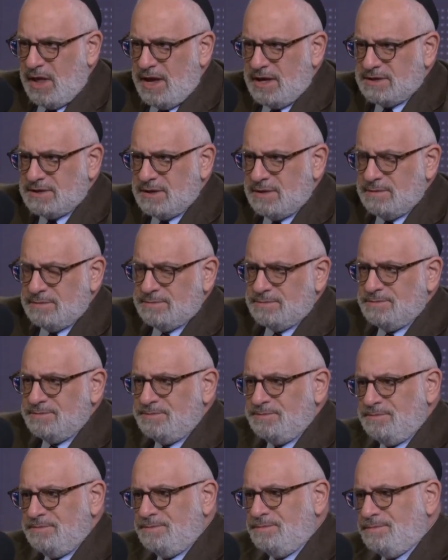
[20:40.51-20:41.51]
There's no doubt
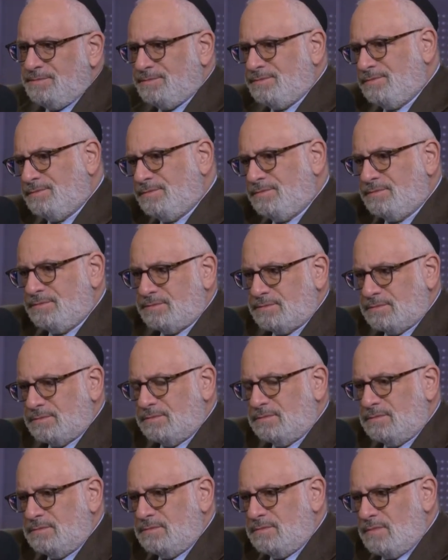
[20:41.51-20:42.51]
about it. I hope people will
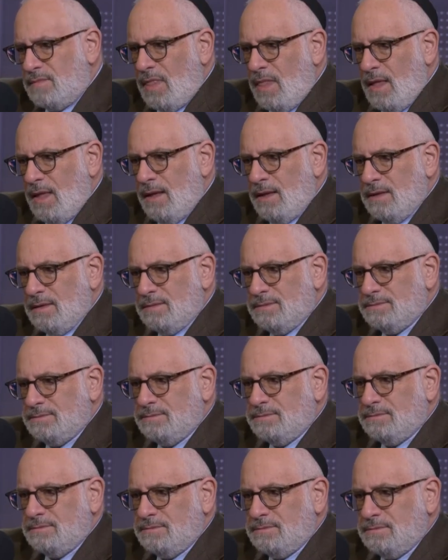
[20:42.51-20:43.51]
see the film Police
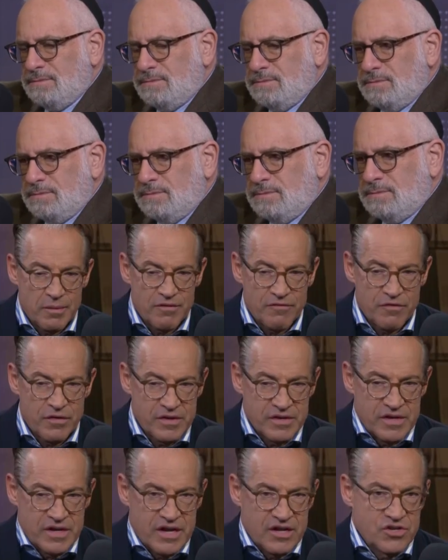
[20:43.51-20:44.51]
State, made by my
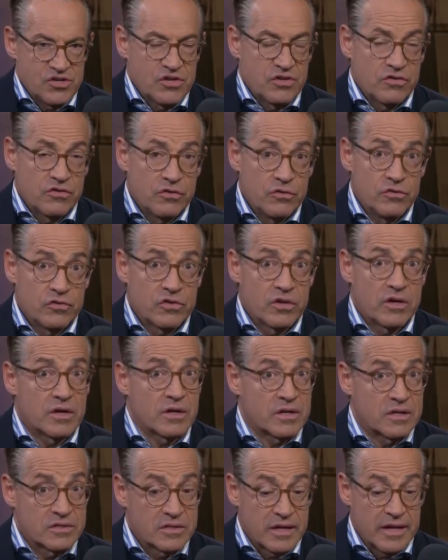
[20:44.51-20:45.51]
friend Dinesh D'Souza,
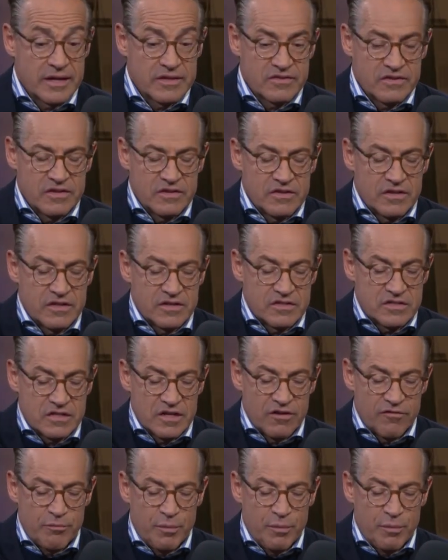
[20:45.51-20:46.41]
because it gets into this stuff.